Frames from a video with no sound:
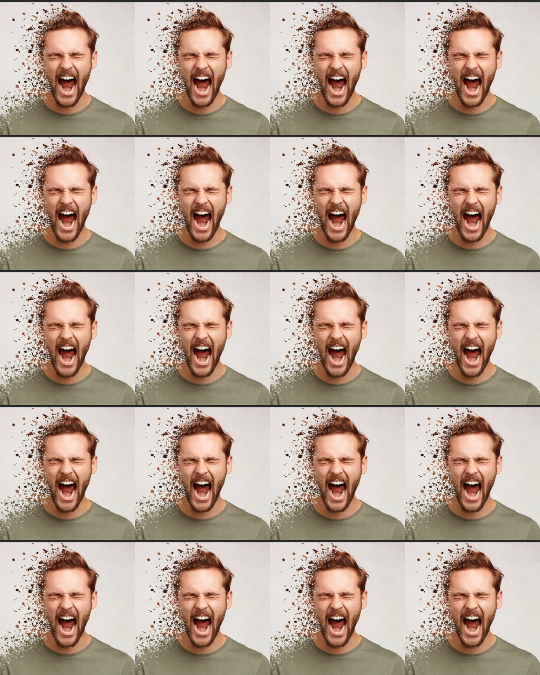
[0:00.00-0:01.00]

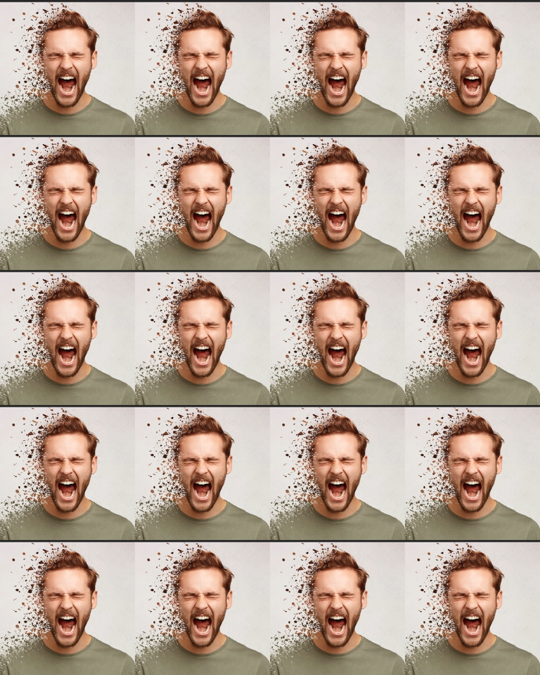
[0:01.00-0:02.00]

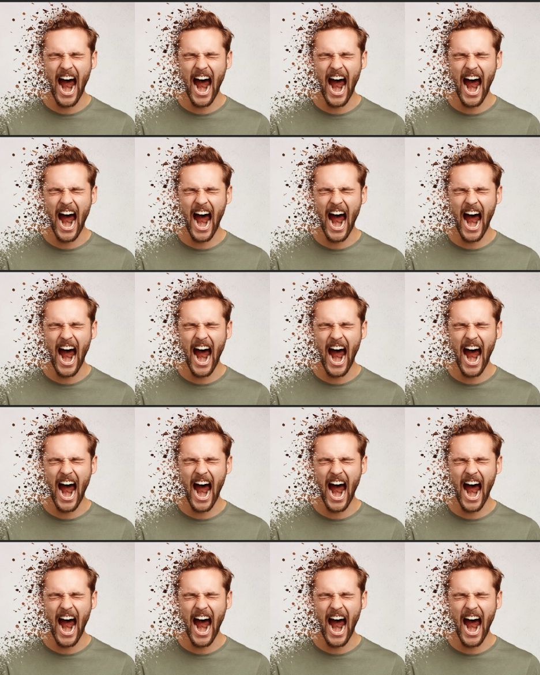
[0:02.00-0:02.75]
Nobody speaks.